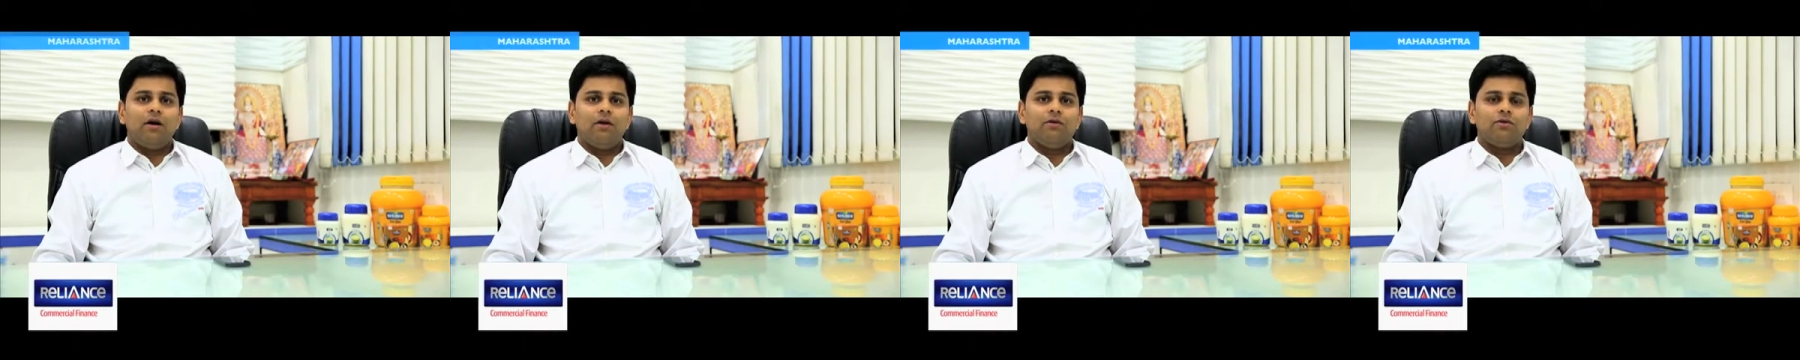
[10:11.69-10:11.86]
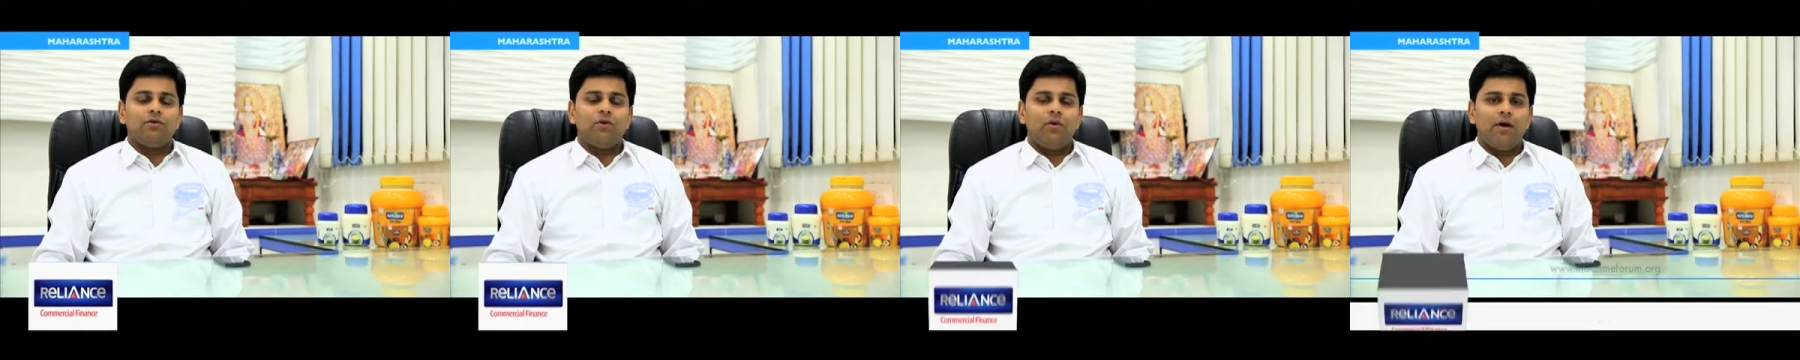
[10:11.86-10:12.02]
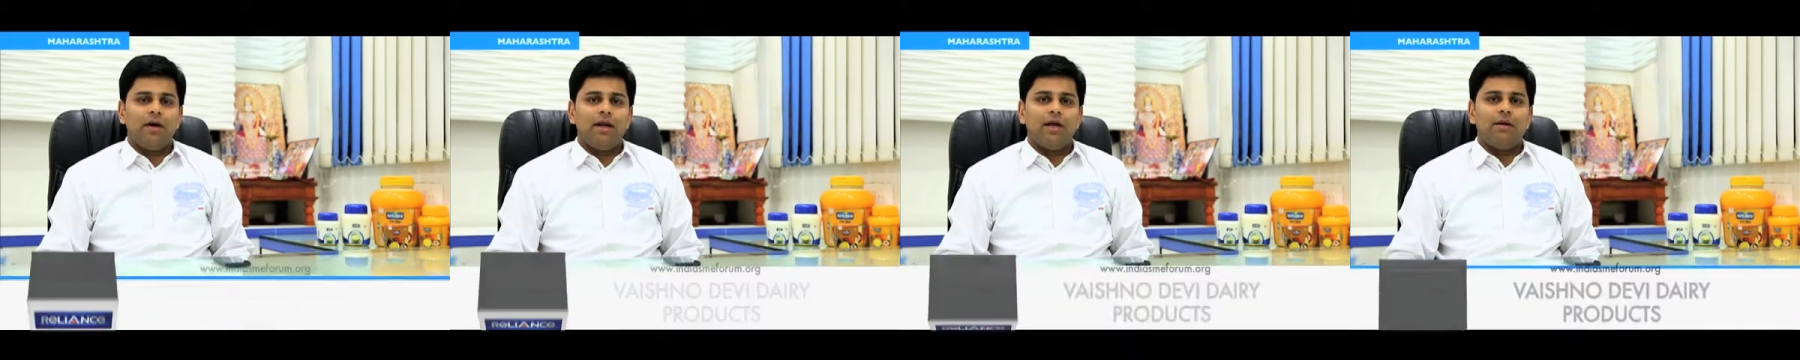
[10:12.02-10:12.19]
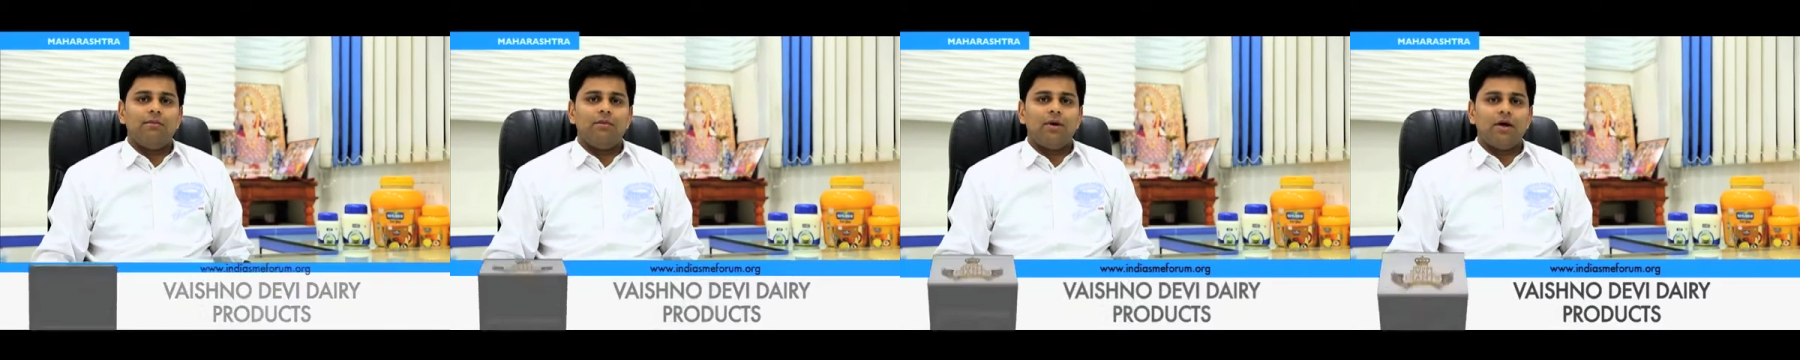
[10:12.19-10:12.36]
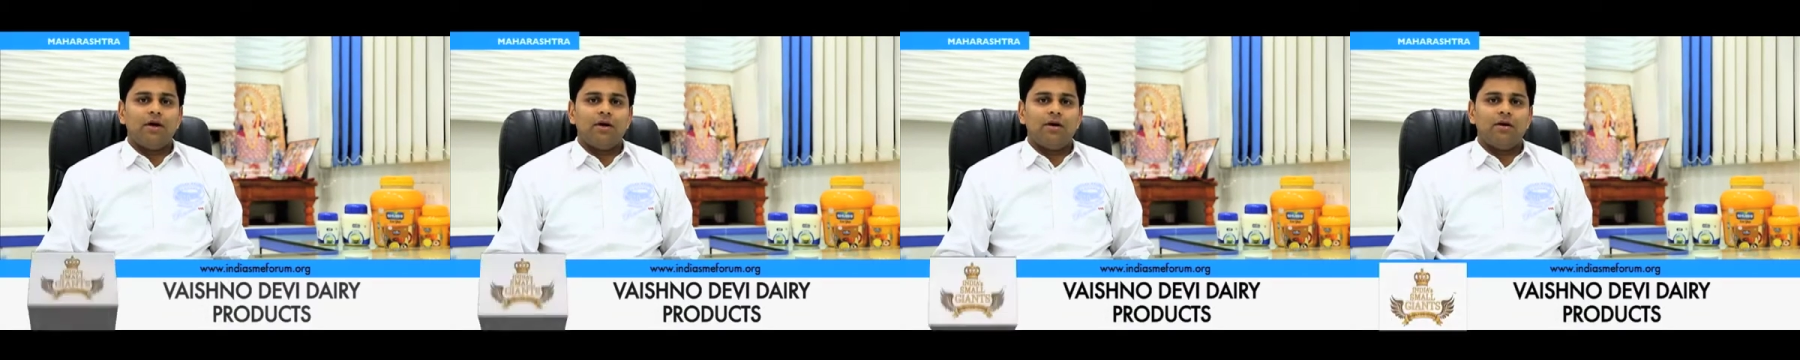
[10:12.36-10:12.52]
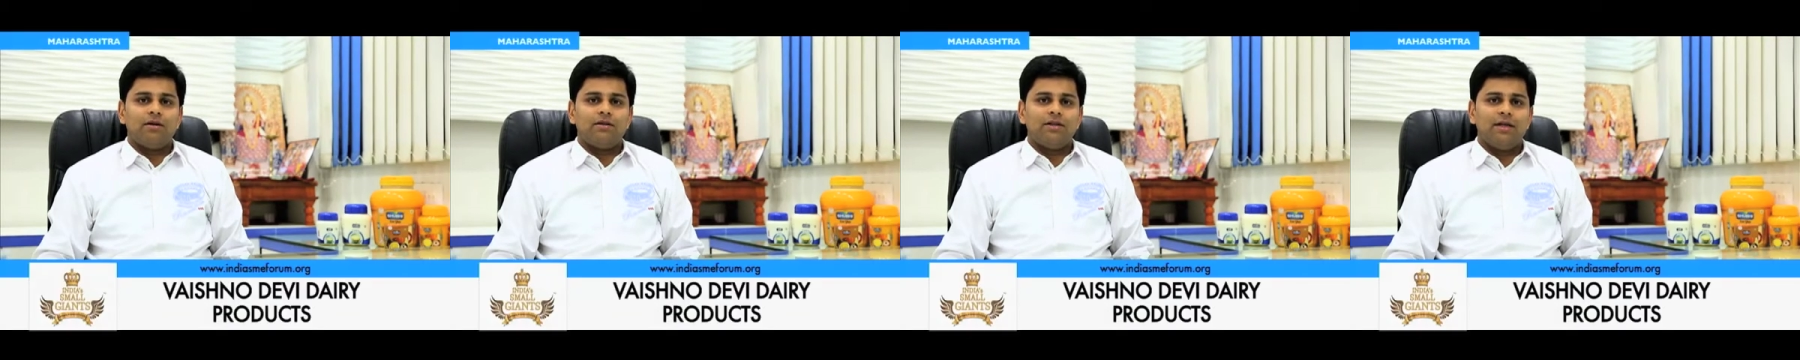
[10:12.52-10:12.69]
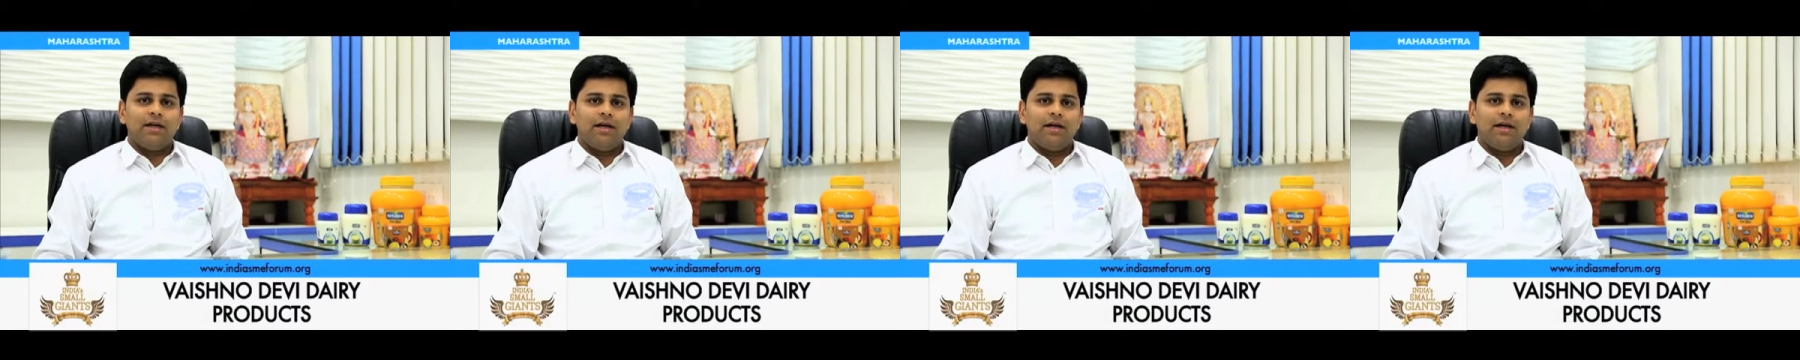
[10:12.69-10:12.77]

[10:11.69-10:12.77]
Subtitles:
household name across